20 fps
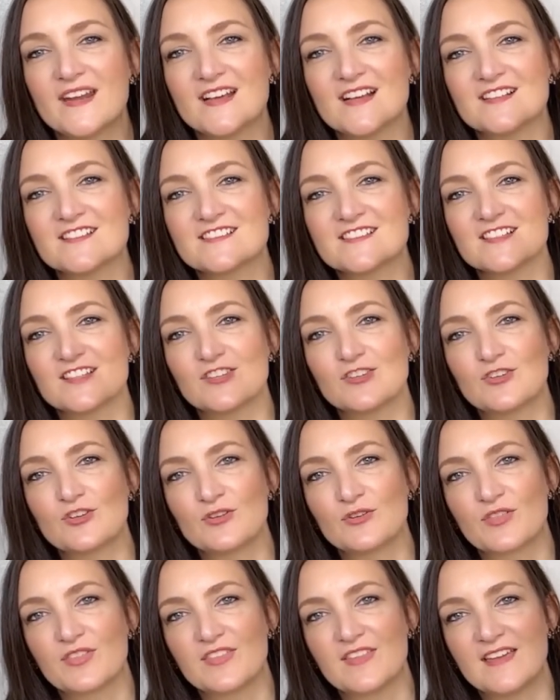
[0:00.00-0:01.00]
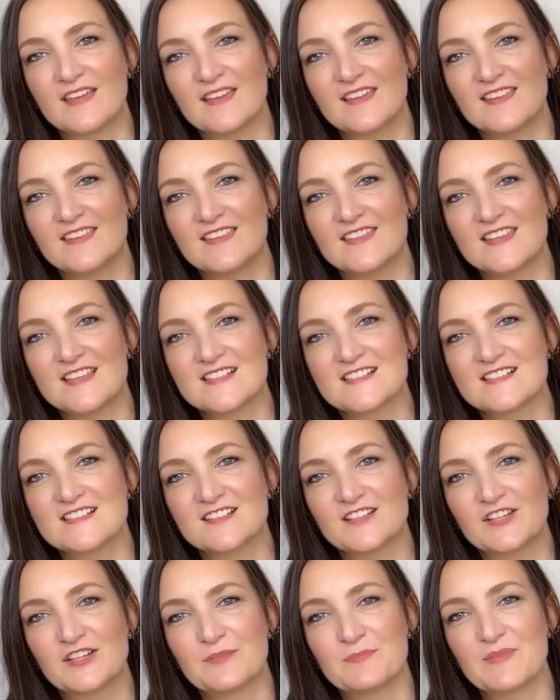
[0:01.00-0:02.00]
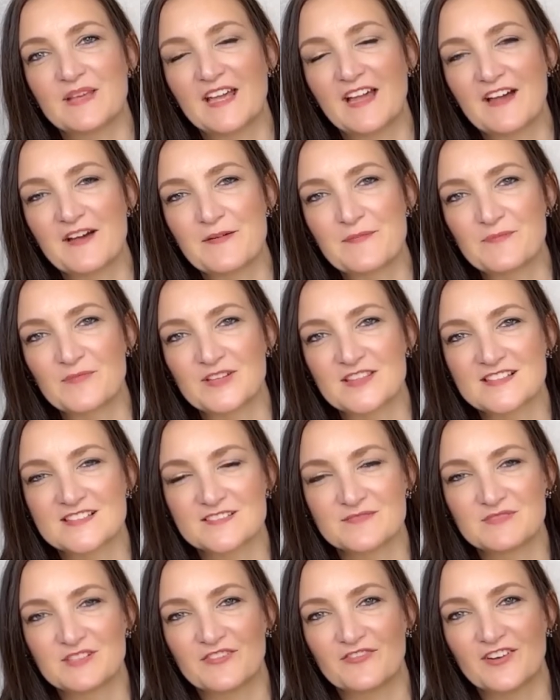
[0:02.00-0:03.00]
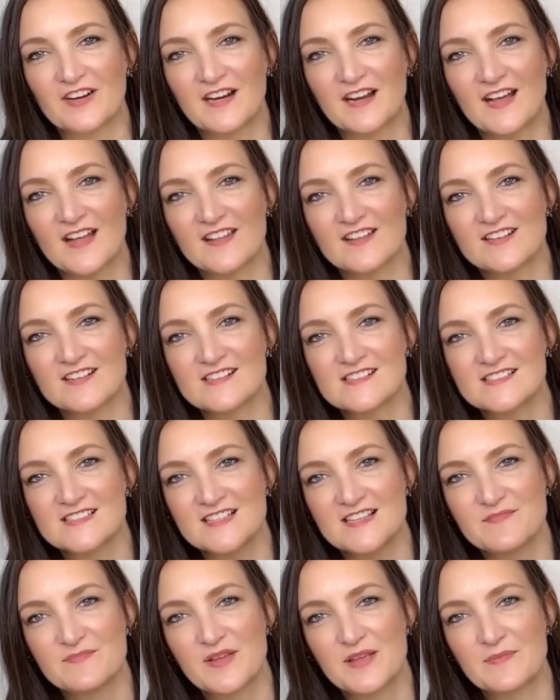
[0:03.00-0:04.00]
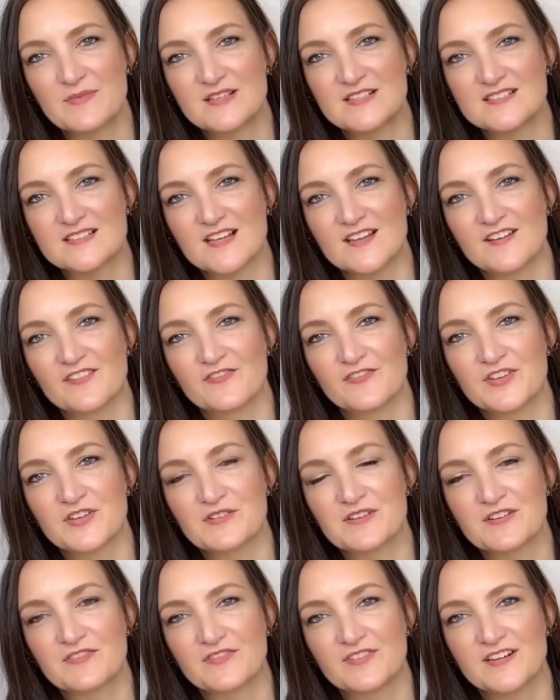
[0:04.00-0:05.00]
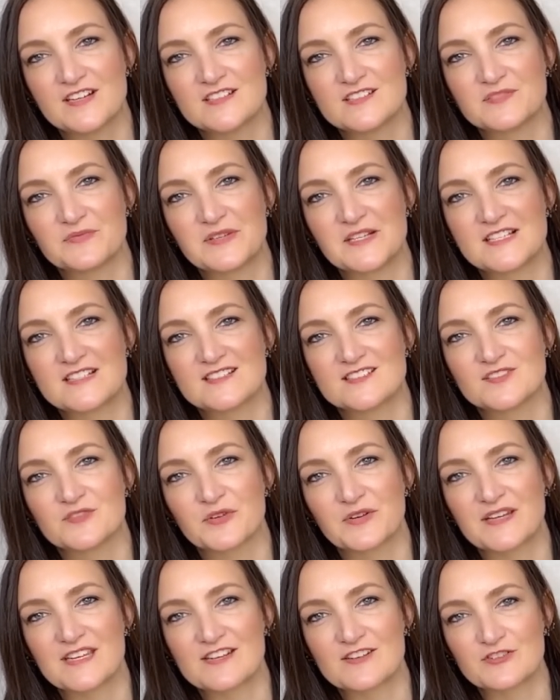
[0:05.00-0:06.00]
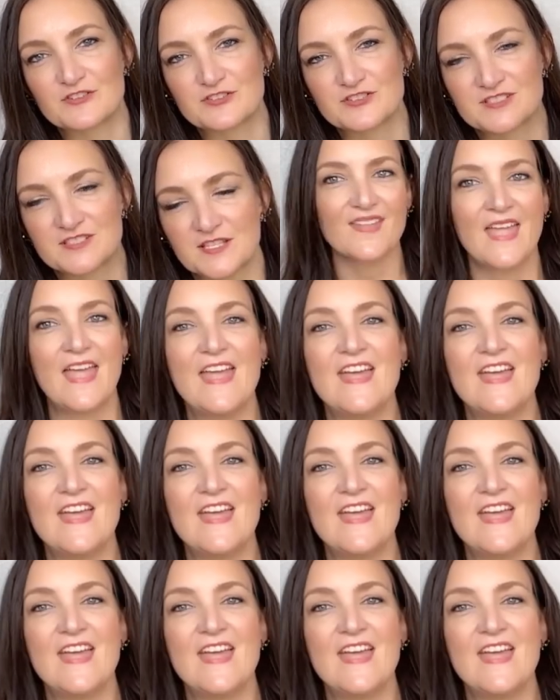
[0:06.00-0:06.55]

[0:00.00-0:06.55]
else you think this could become with some different colors and maybe a few different twists or ears.